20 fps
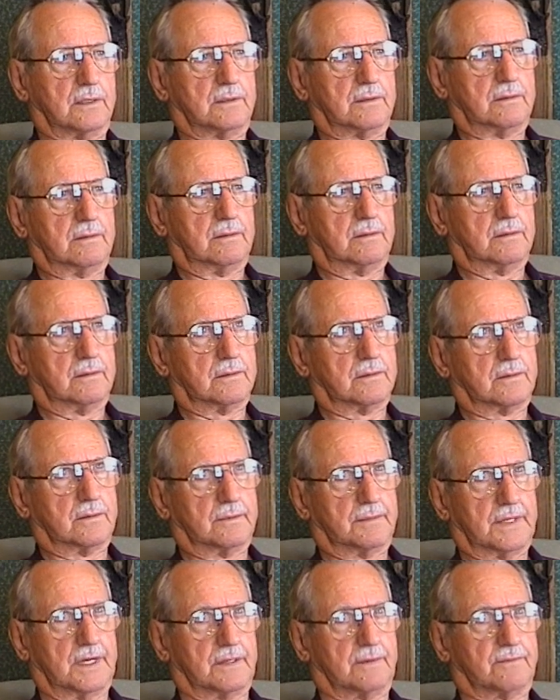uh,
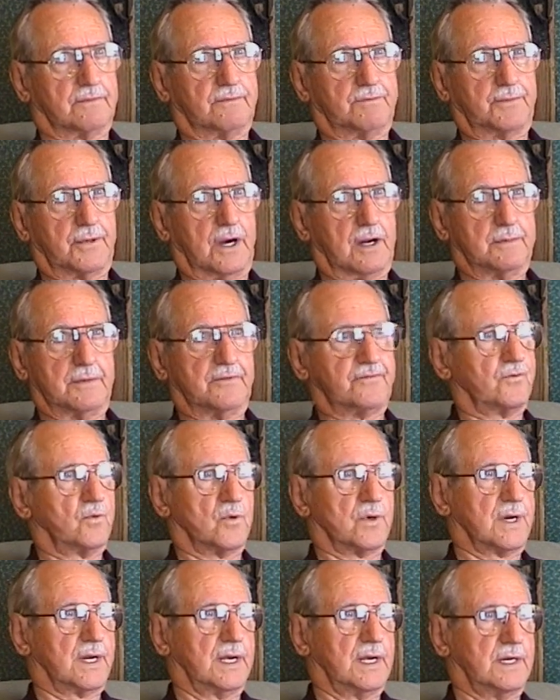about probably
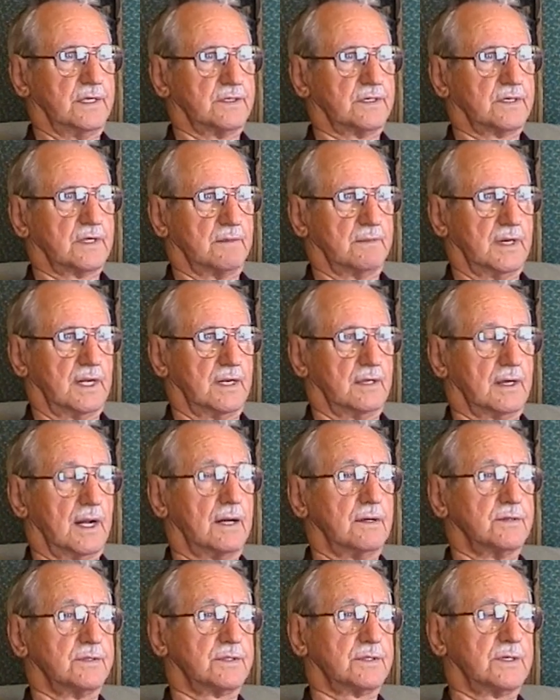four days. Okay.
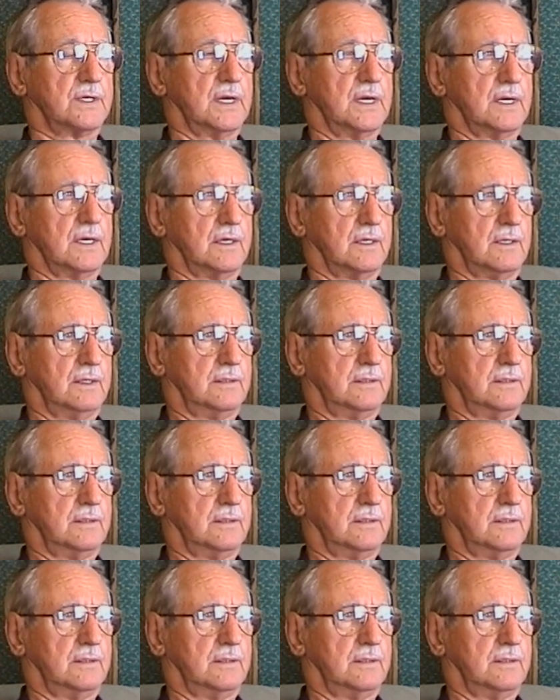I was in